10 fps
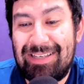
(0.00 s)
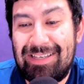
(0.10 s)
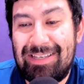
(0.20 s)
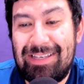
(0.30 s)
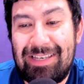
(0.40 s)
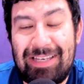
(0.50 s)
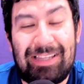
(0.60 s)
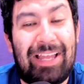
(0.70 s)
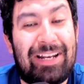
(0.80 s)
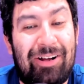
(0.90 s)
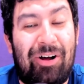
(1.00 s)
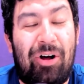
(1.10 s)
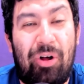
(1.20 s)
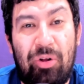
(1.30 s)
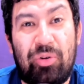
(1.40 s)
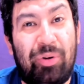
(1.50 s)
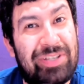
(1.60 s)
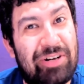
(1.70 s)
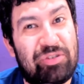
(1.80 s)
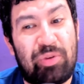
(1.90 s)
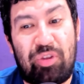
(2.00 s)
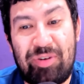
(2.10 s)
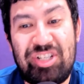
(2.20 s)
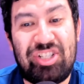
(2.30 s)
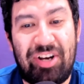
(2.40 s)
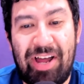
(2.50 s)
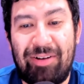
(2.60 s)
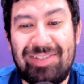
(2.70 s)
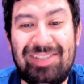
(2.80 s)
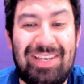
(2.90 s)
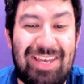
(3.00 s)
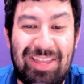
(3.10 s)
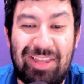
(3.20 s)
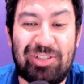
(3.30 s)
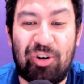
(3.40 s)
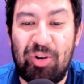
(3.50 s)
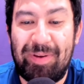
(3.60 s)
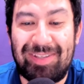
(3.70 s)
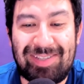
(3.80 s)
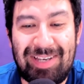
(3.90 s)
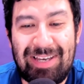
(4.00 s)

He led all goaltenders with three shutouts in the tournament,